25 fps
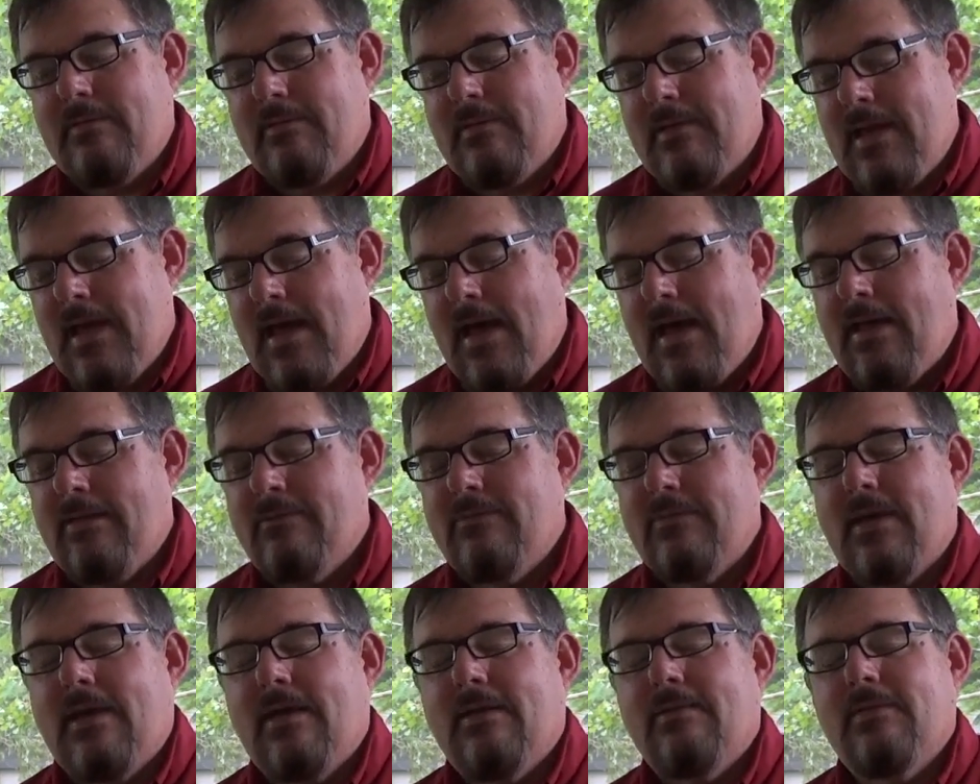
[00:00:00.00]

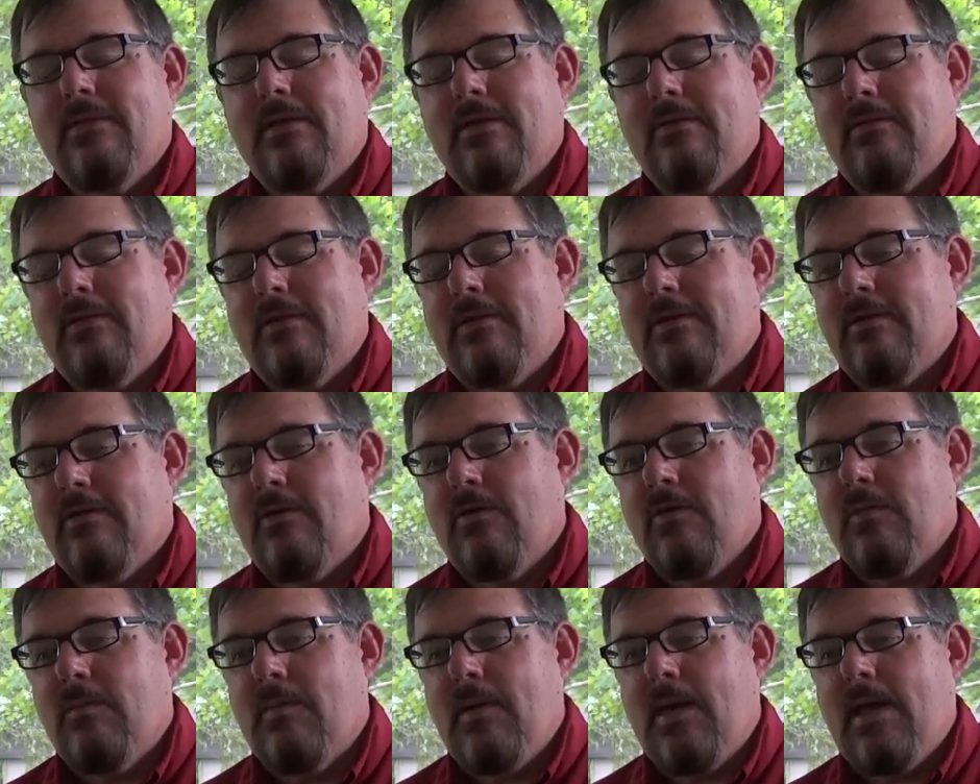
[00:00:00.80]
guys out there that
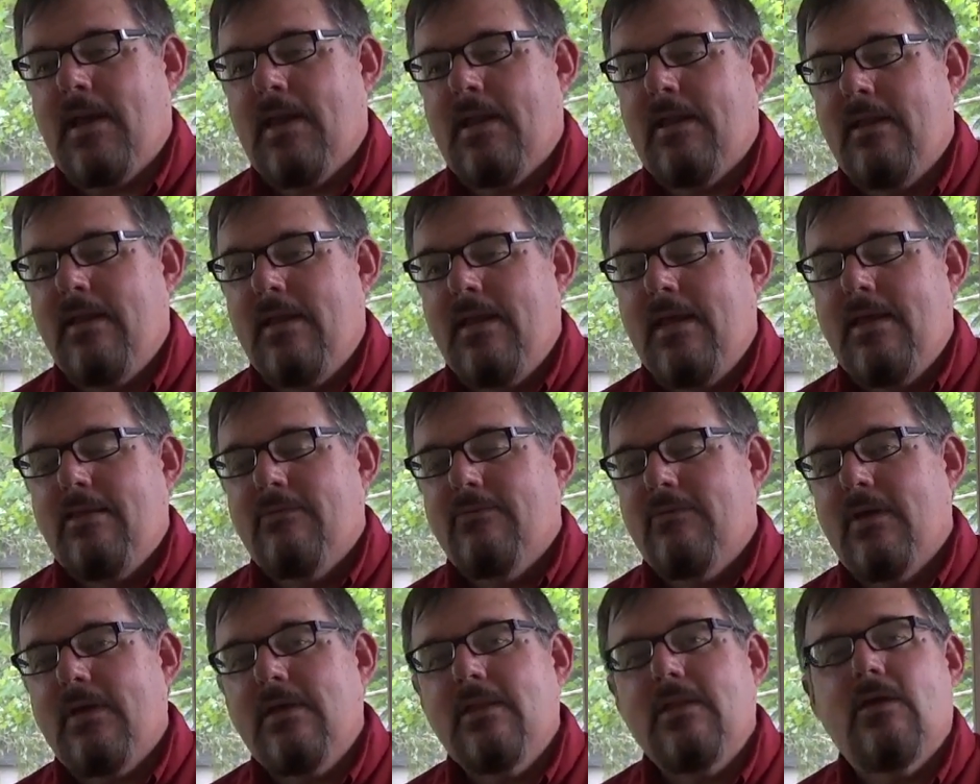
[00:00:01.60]
talk about it
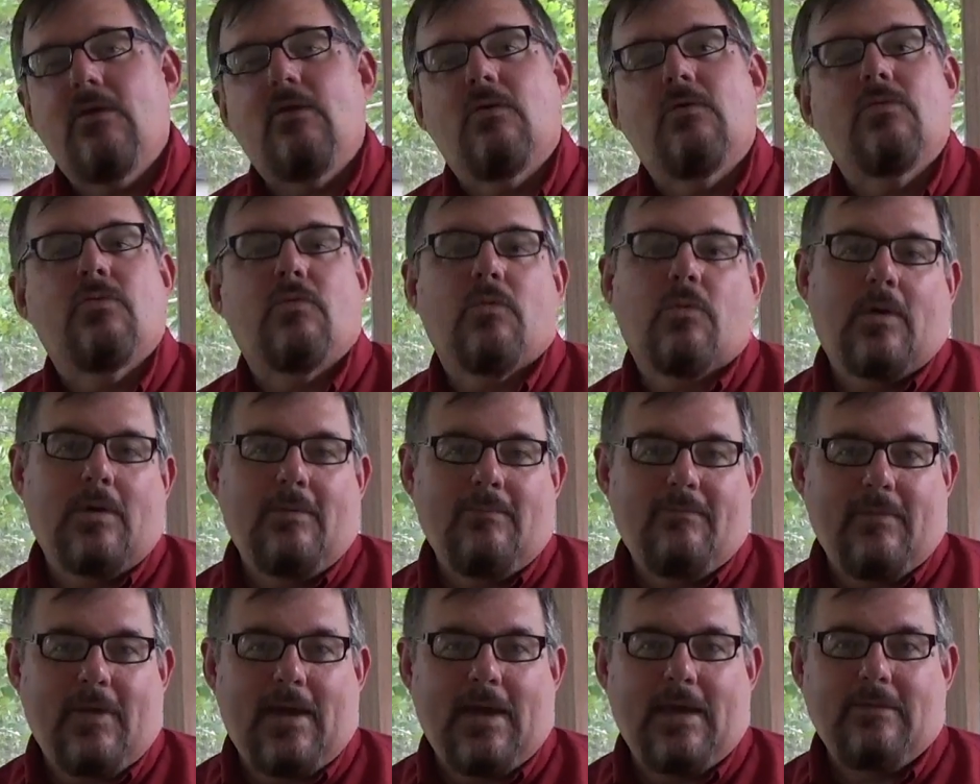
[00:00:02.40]
say there are three
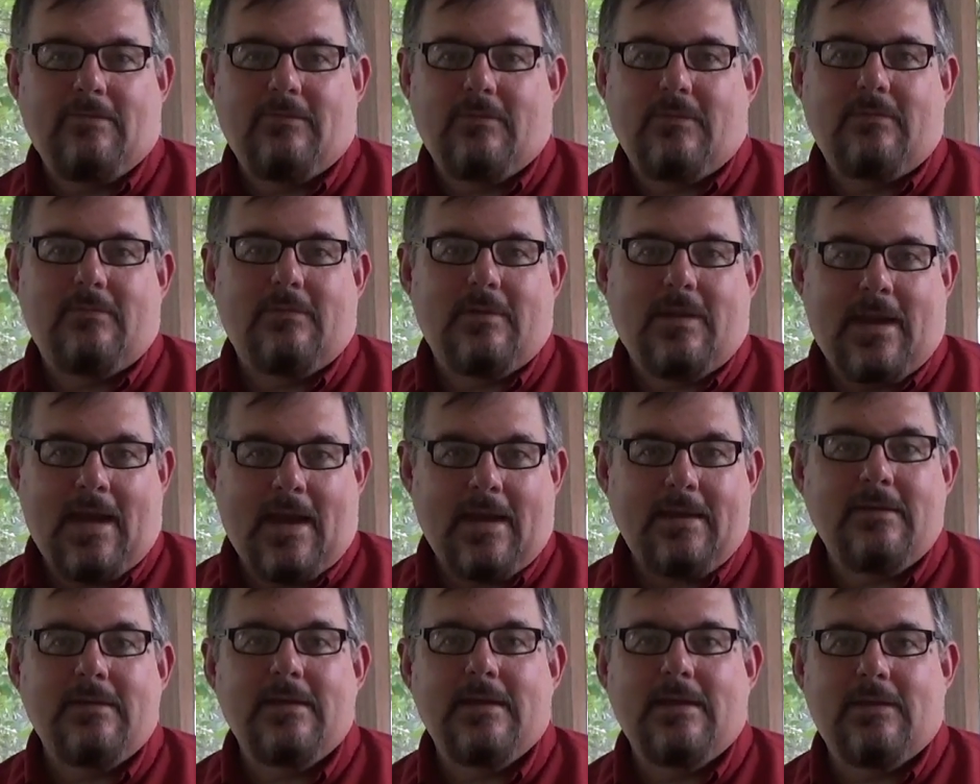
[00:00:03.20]
phases, and
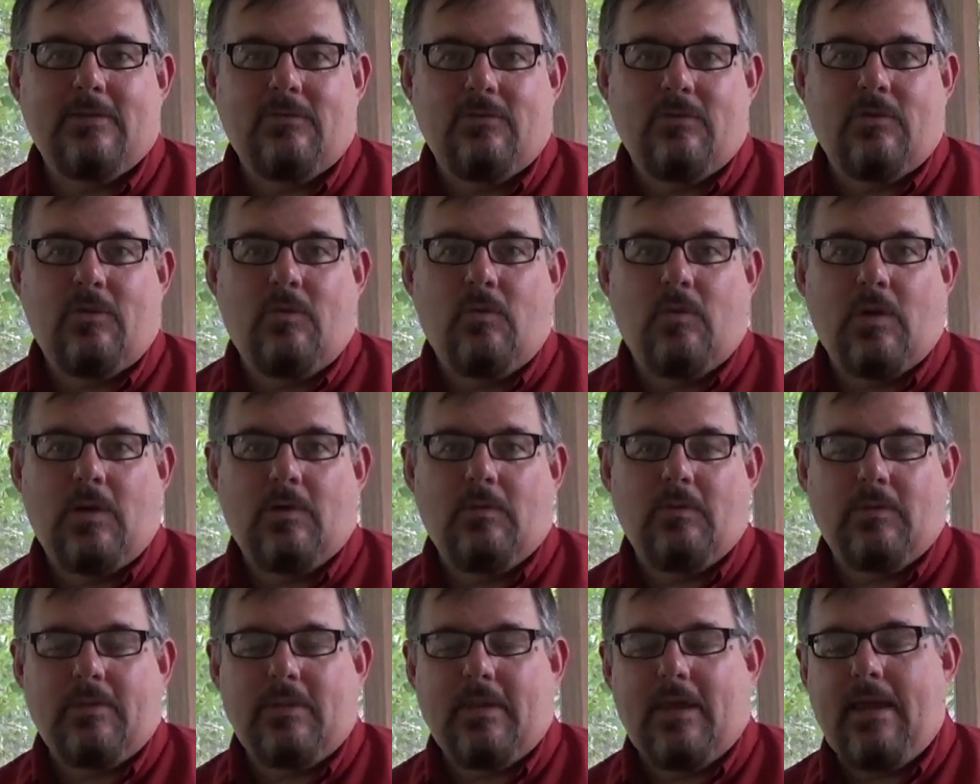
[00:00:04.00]
I tend to
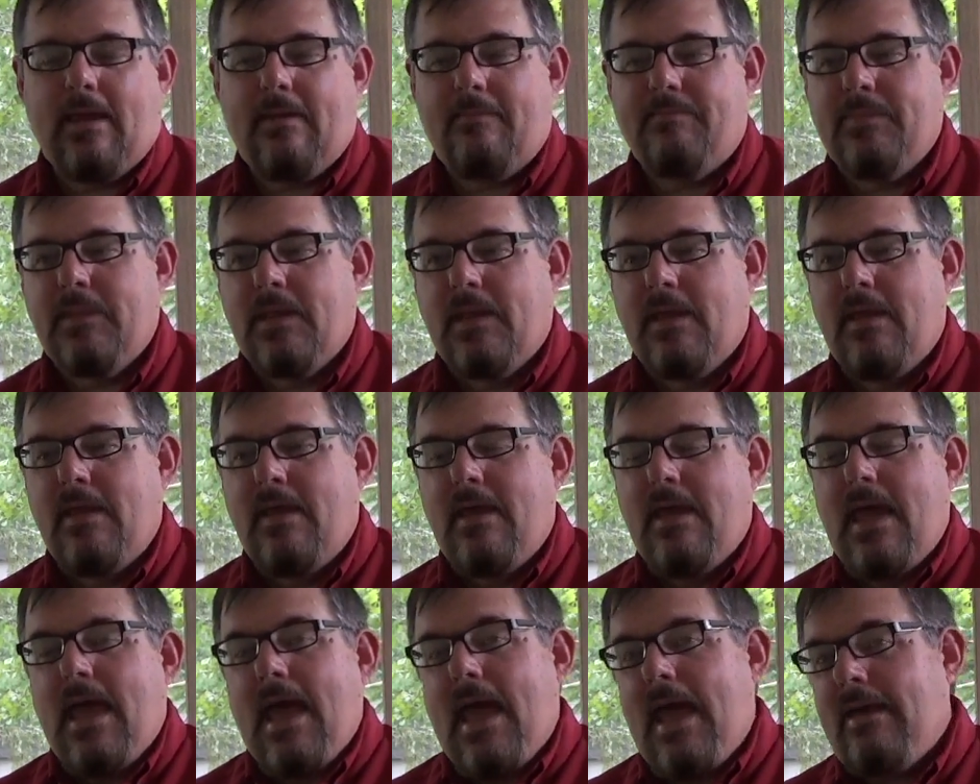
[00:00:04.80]
agree with that.
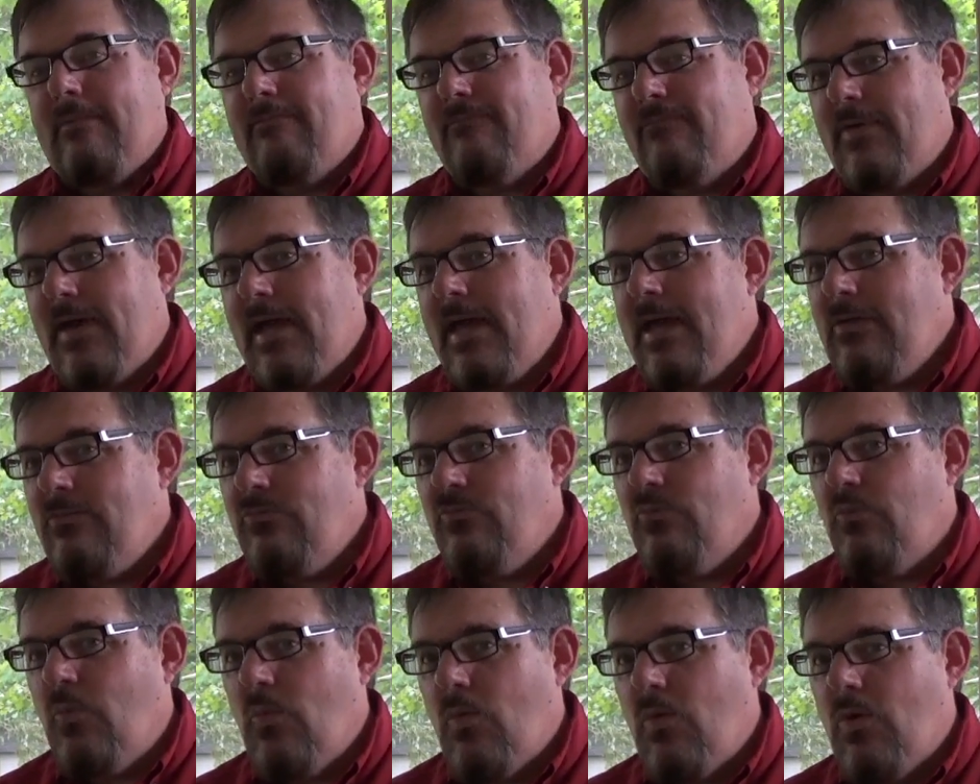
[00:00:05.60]
And
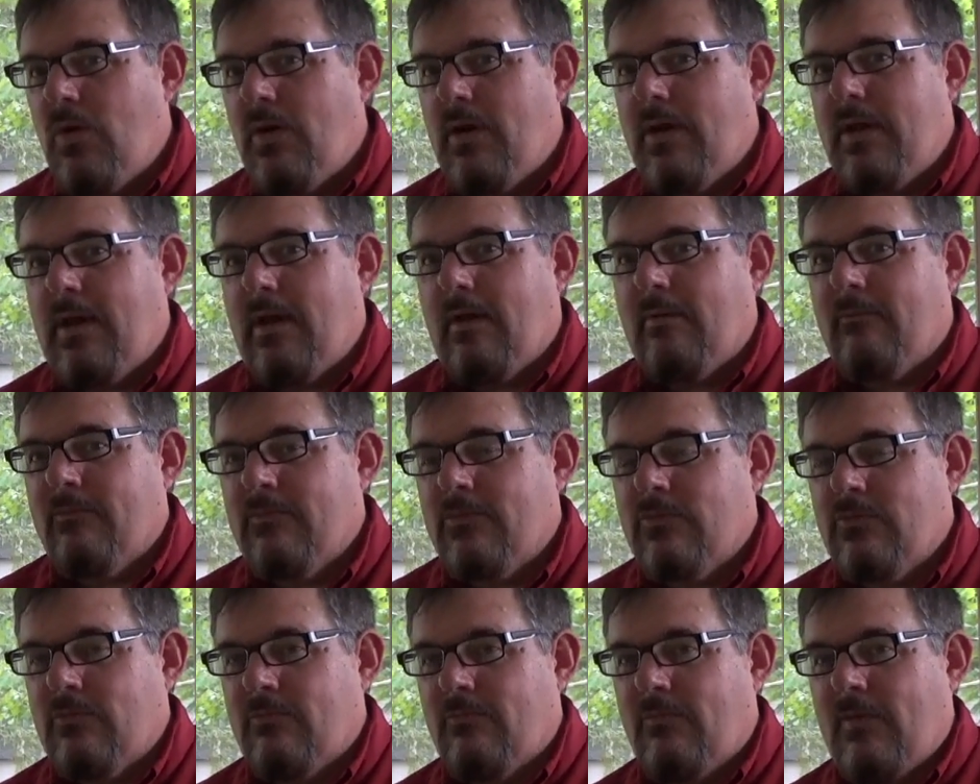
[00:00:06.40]
phase one of
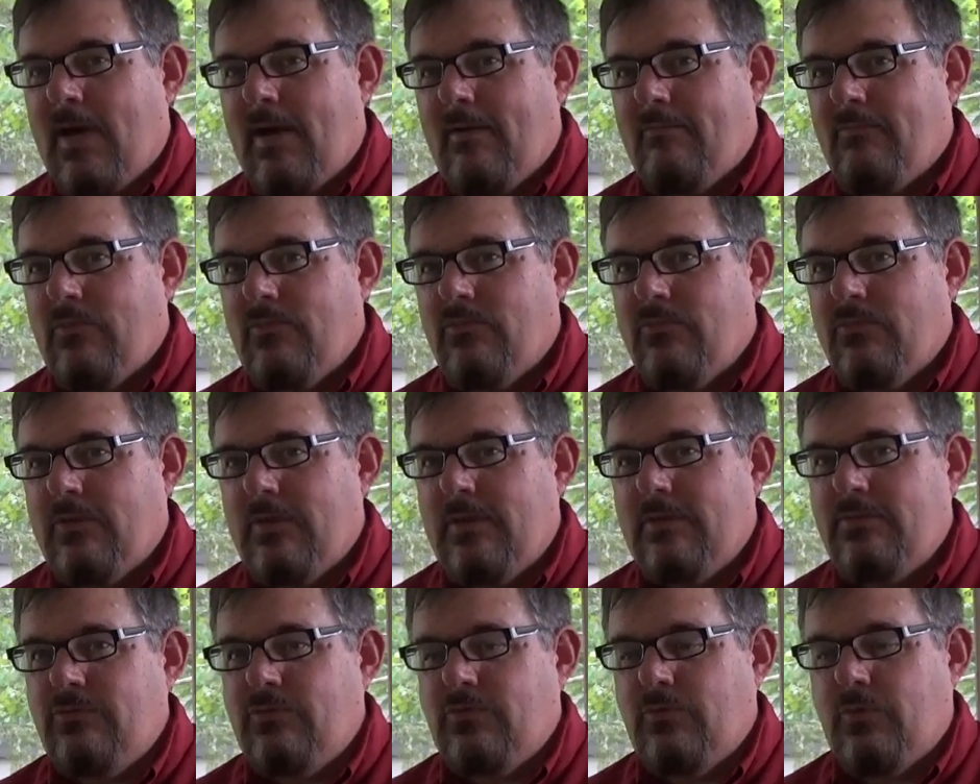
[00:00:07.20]
a survival
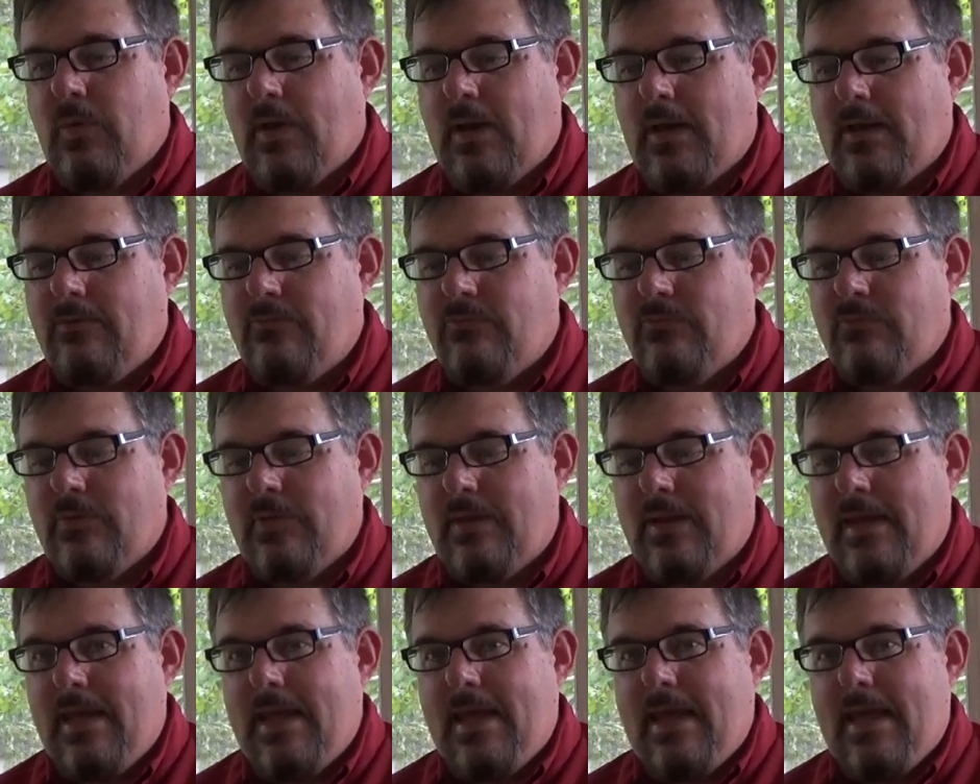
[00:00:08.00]

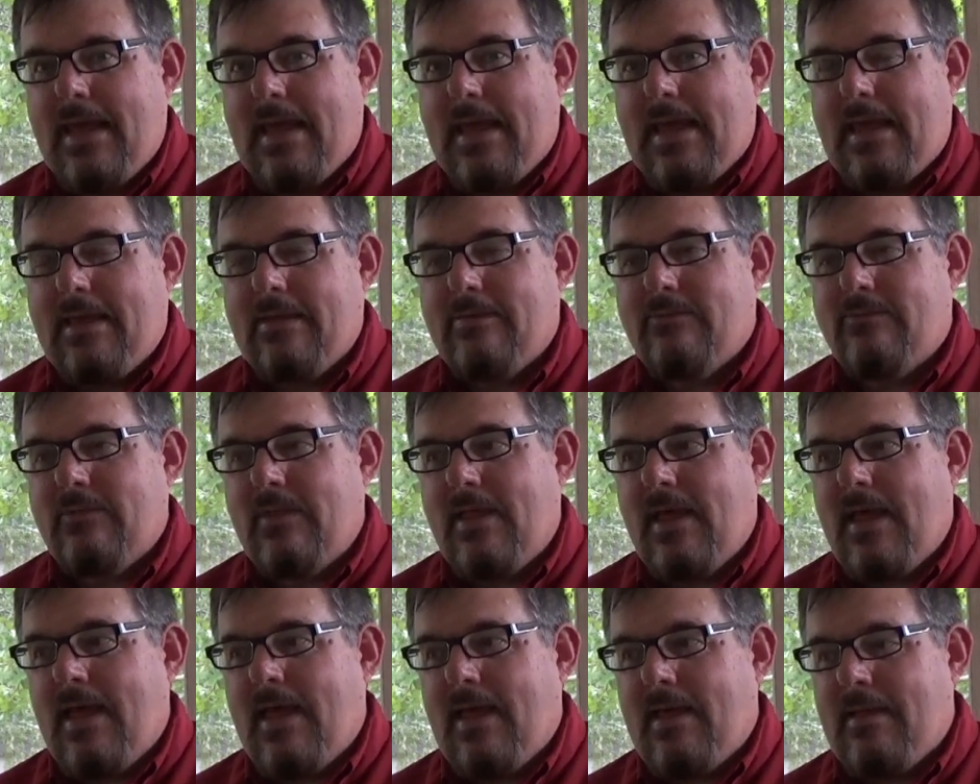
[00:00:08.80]
situation is
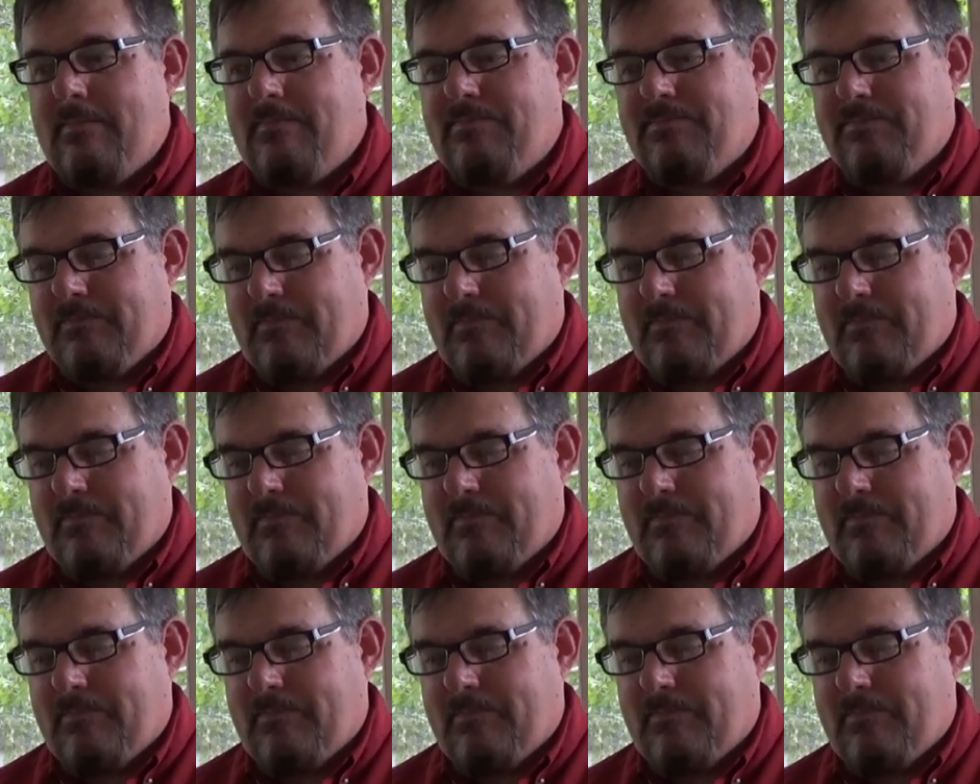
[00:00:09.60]
that